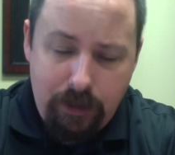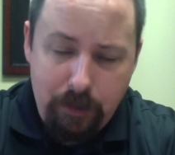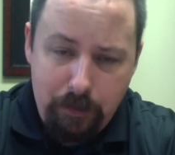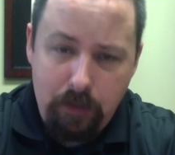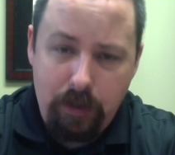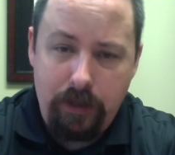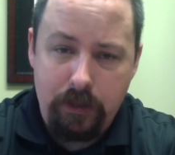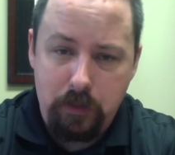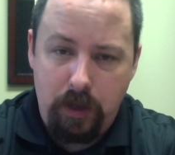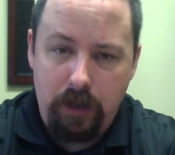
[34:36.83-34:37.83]
community as
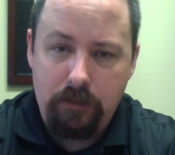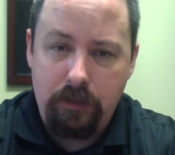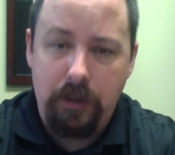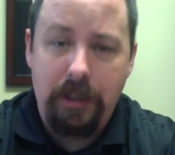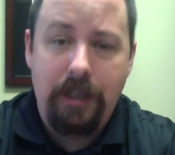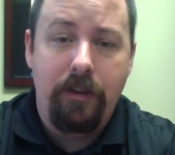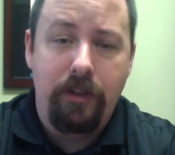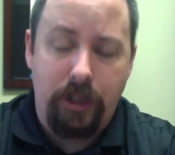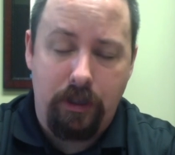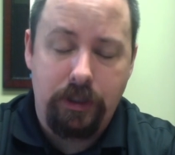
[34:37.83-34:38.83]
well. You need the
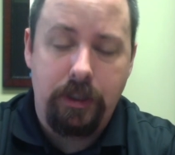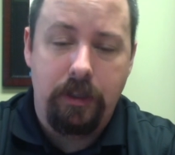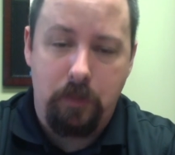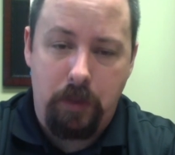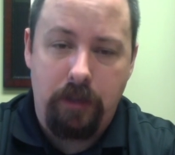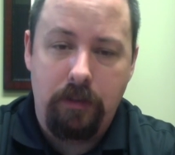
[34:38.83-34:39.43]
church as well.